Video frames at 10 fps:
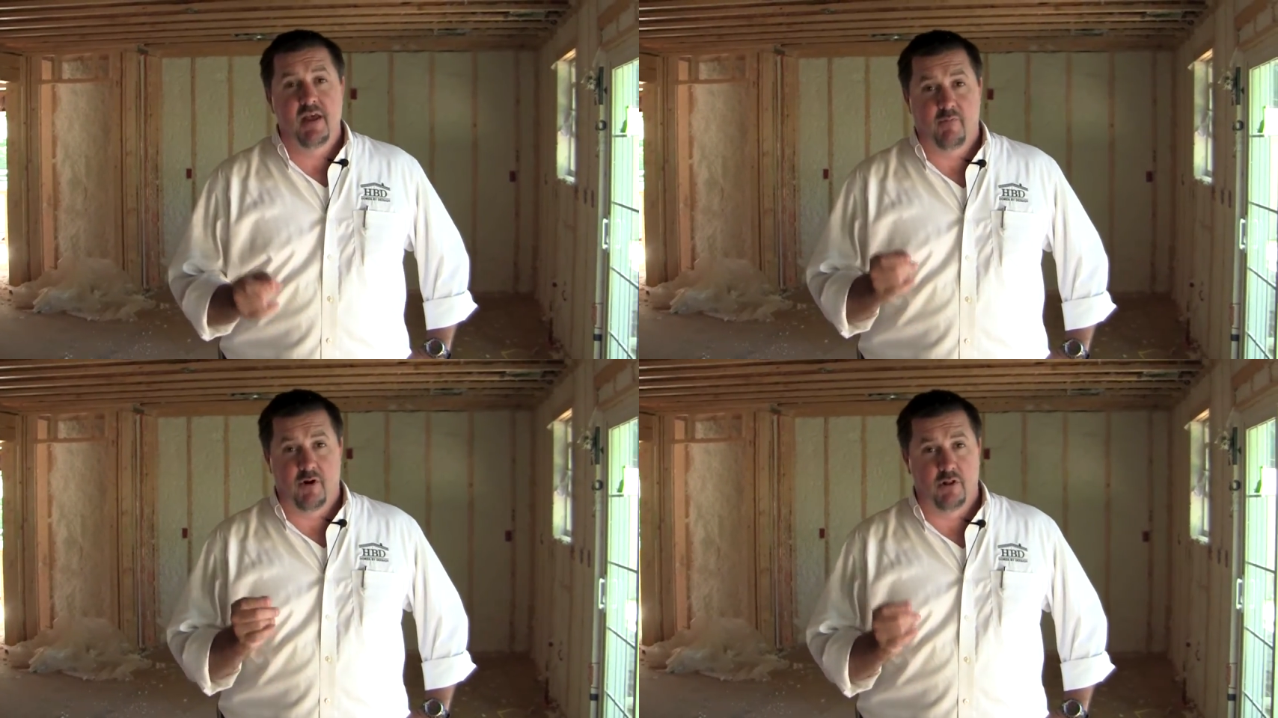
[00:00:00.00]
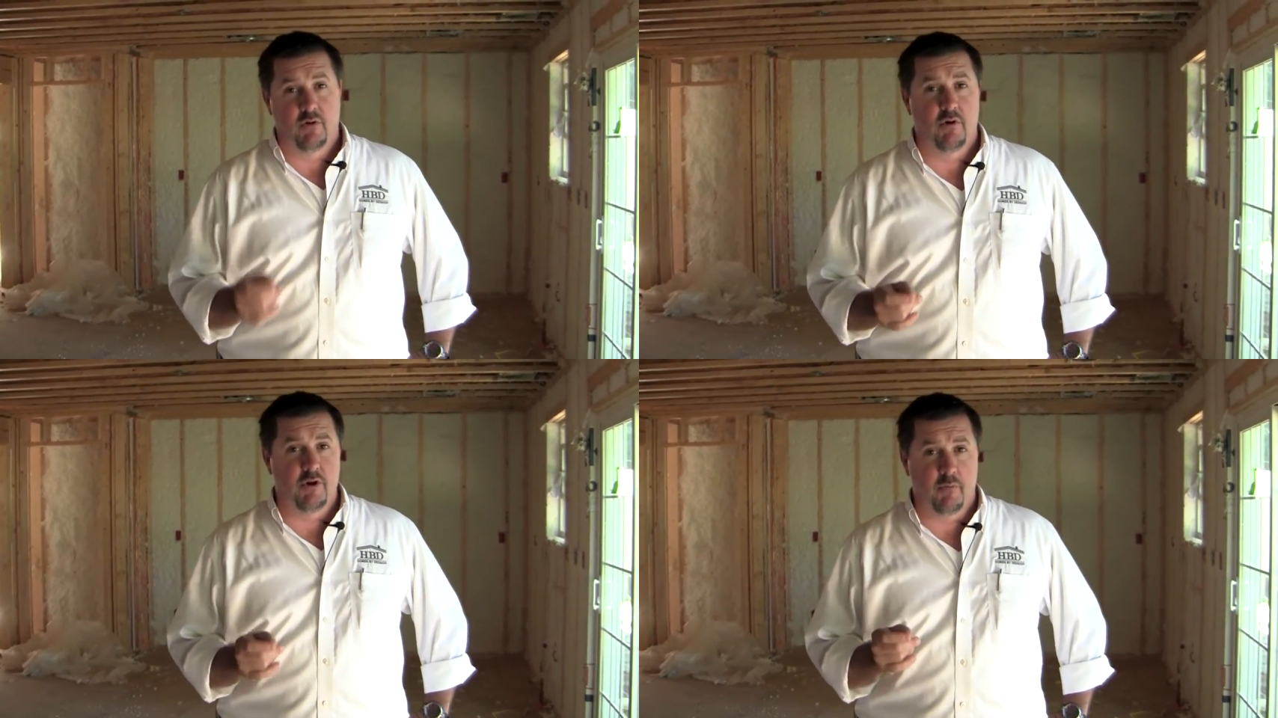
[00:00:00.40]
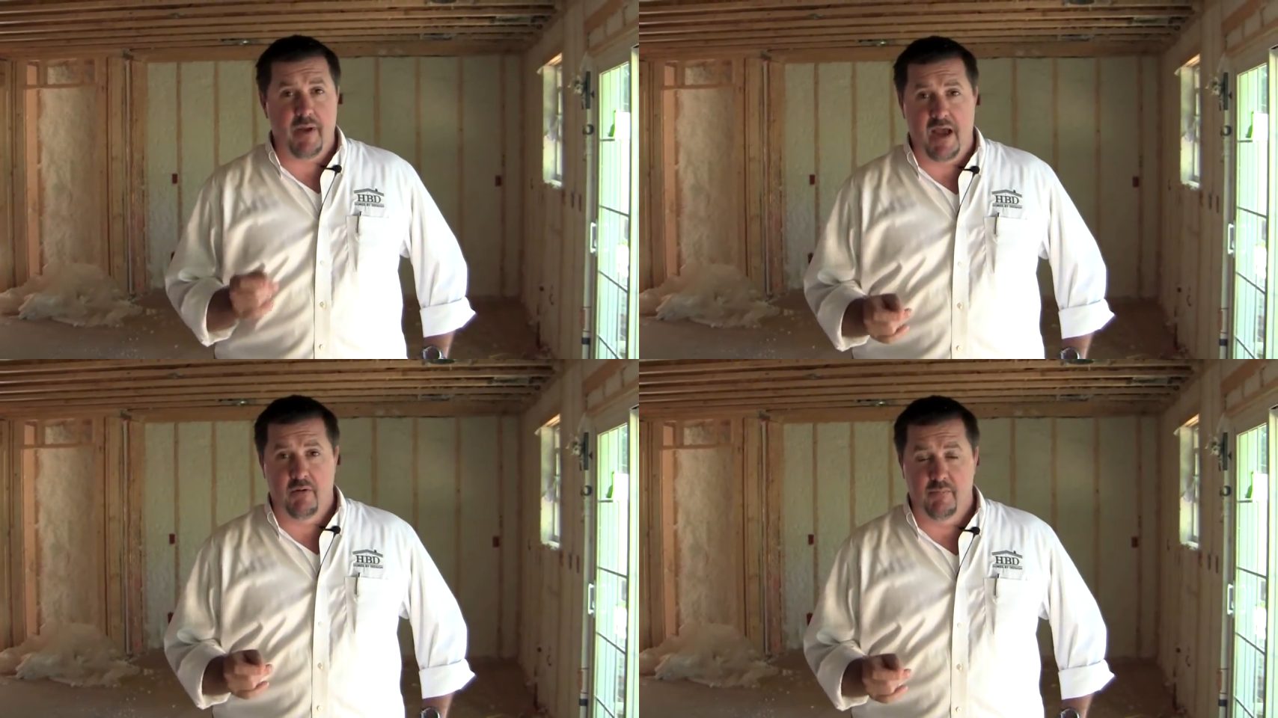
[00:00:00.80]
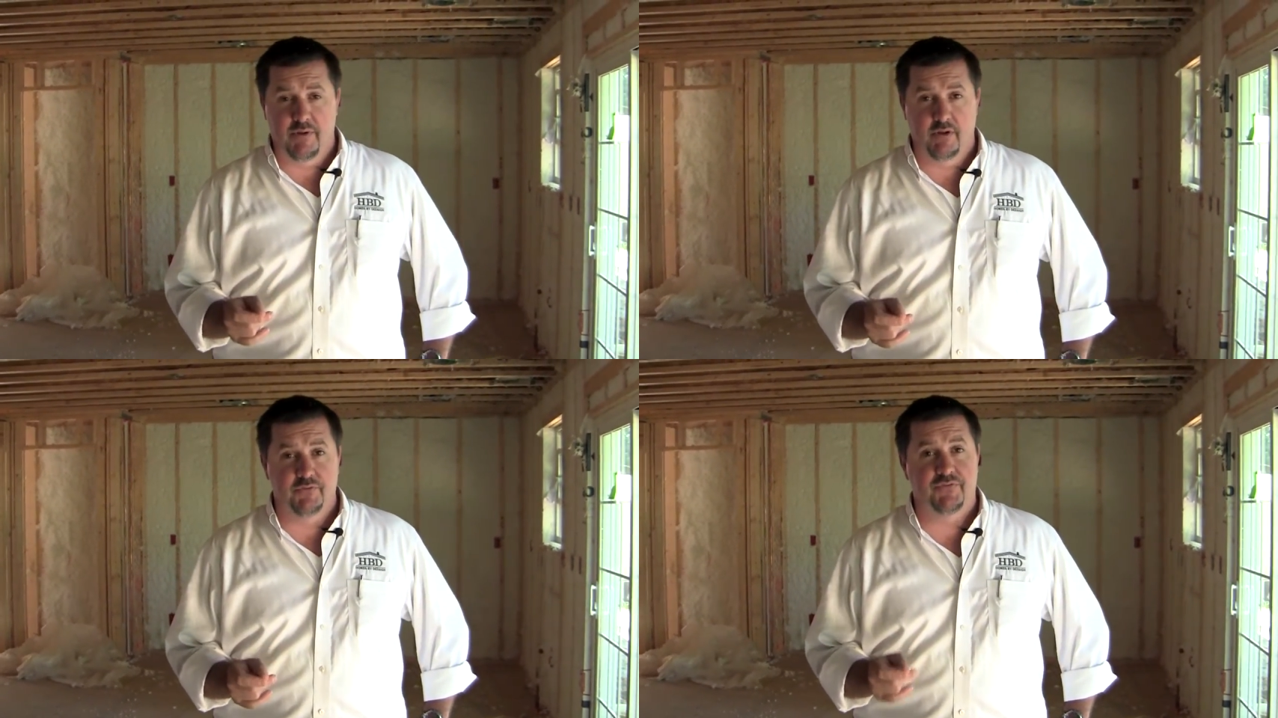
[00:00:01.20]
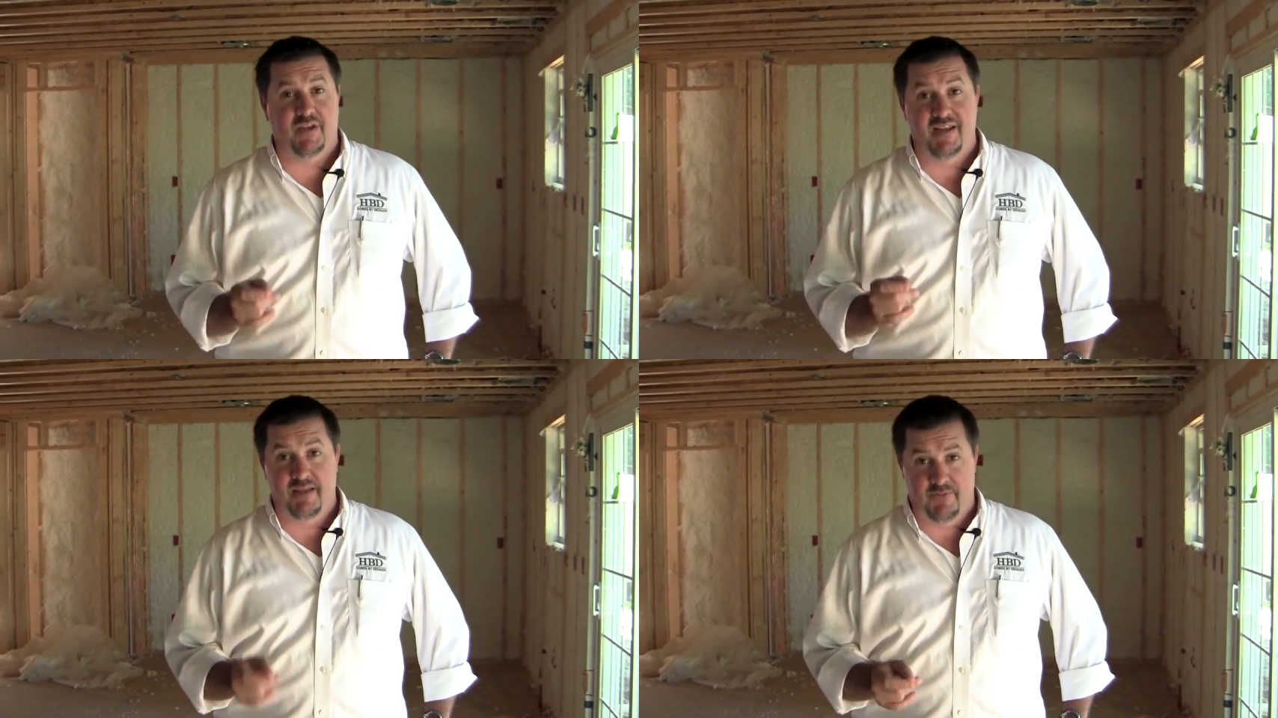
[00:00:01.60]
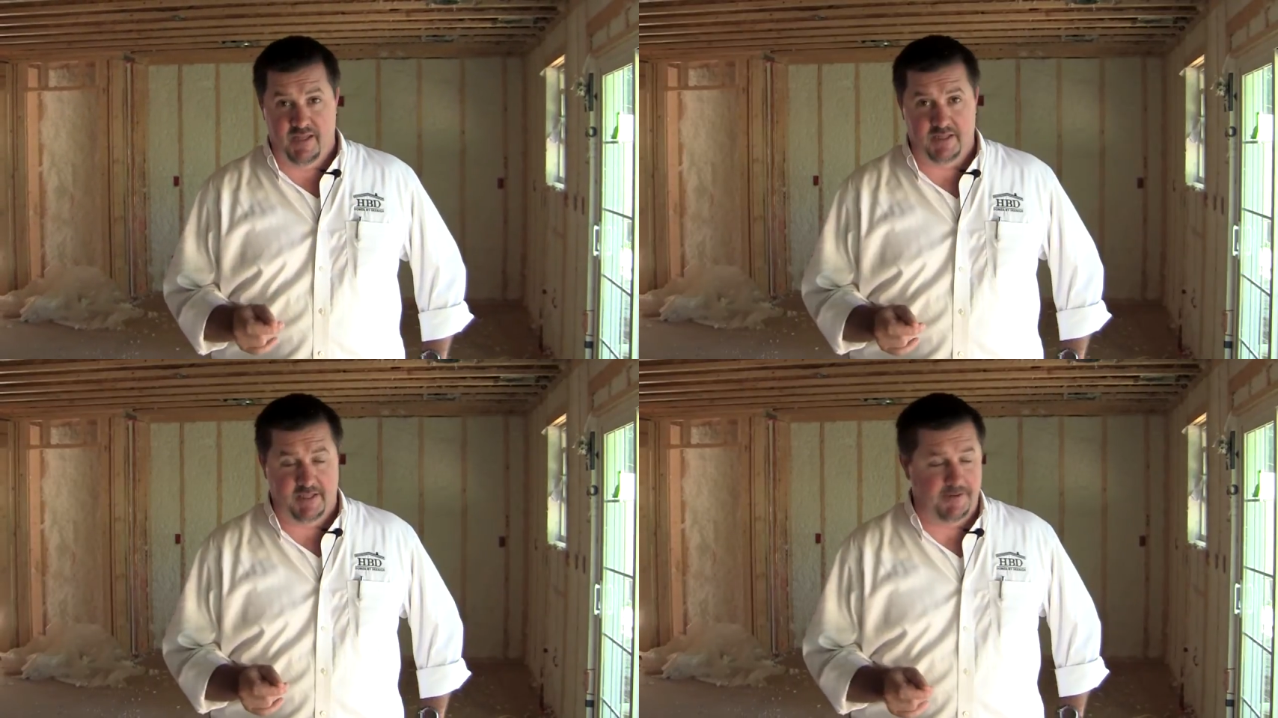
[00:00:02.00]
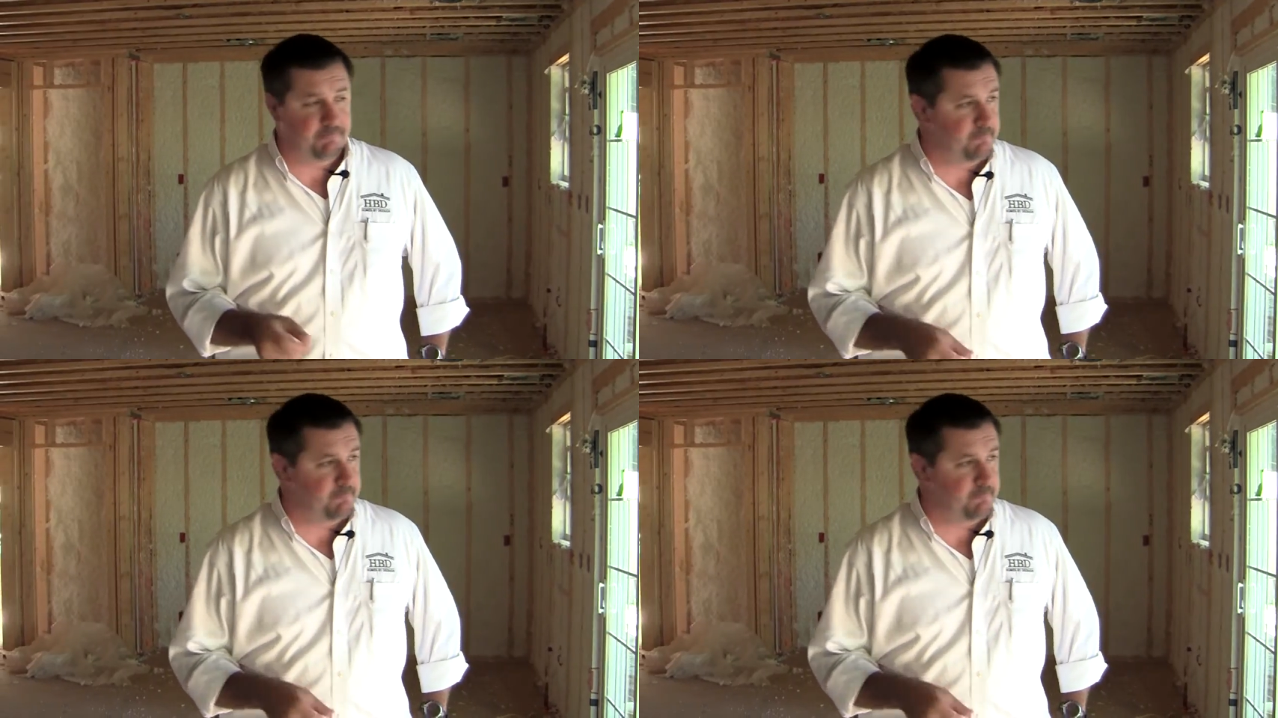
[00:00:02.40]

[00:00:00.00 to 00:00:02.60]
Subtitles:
and we're going to lower your power bills significantly.